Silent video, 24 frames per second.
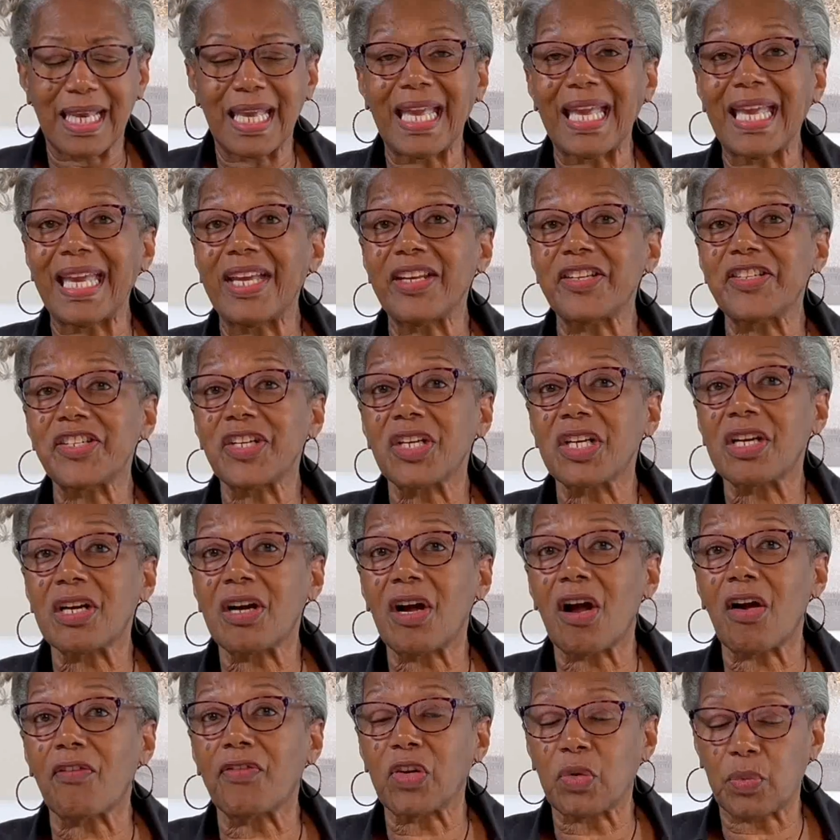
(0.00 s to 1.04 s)
each
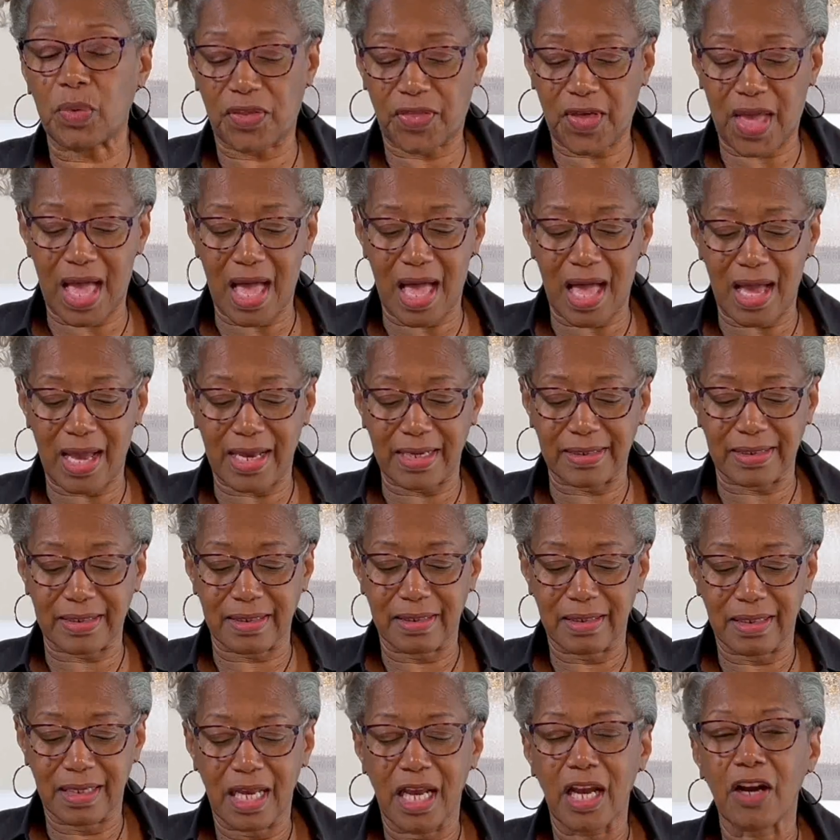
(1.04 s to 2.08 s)
covered with eyes,
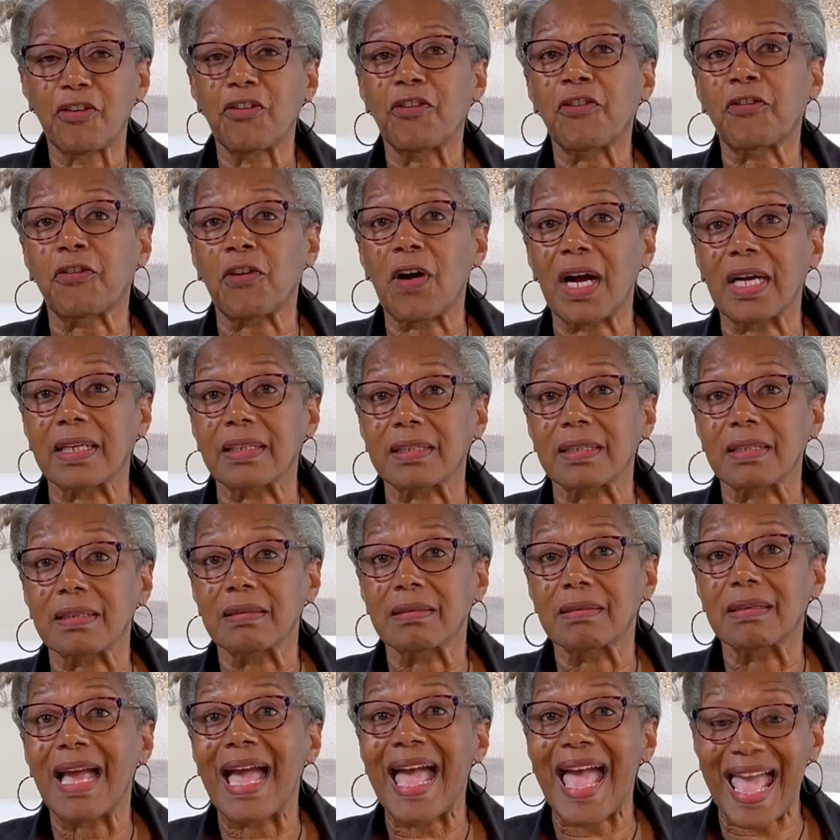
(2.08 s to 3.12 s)
front
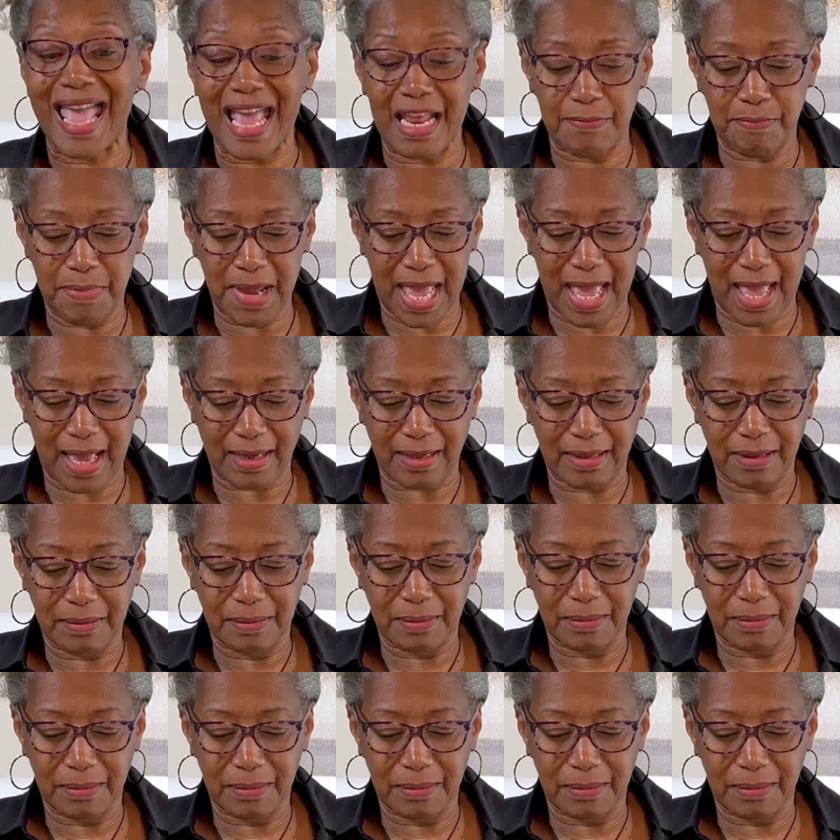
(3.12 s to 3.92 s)
and back.